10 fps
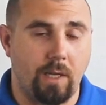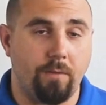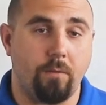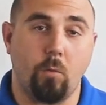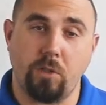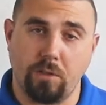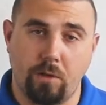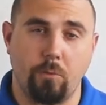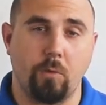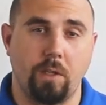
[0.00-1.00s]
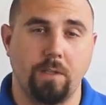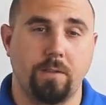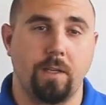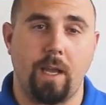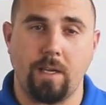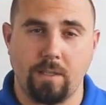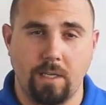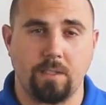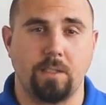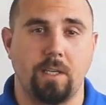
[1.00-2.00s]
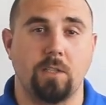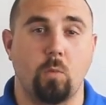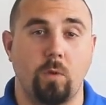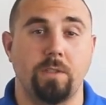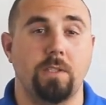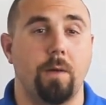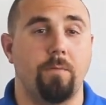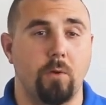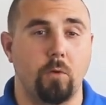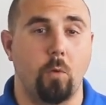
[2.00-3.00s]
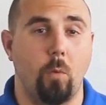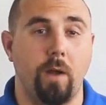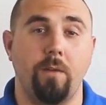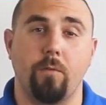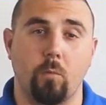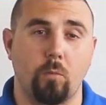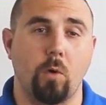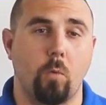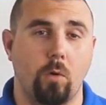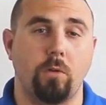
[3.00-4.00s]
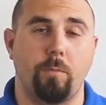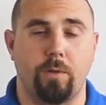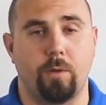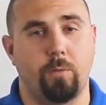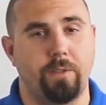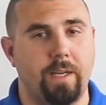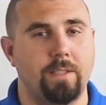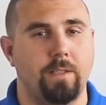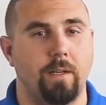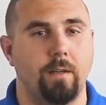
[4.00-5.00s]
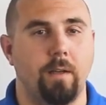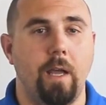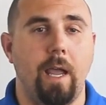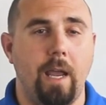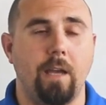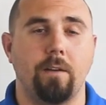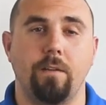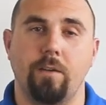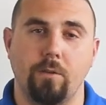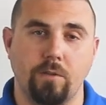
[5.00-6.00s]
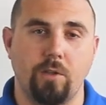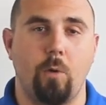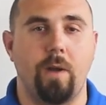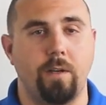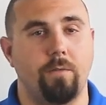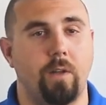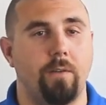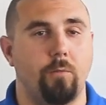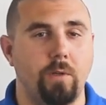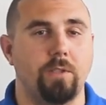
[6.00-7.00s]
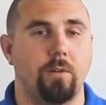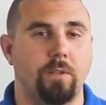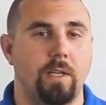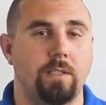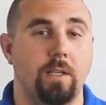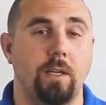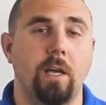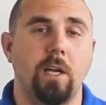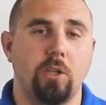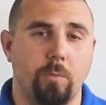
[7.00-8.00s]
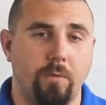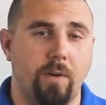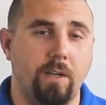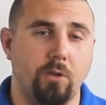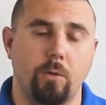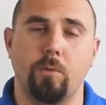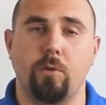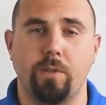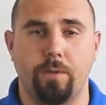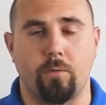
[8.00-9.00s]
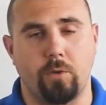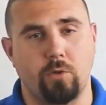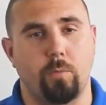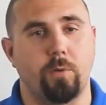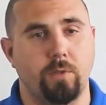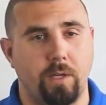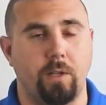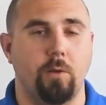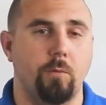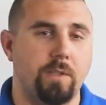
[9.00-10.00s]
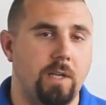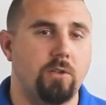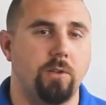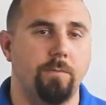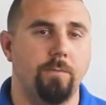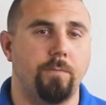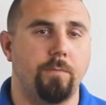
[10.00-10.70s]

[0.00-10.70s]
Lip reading: life, which is unrealistic and takes the test one step further away from real-world applicable testing, and there is no end-of-life restart testing to provide terminal differential particulate retention.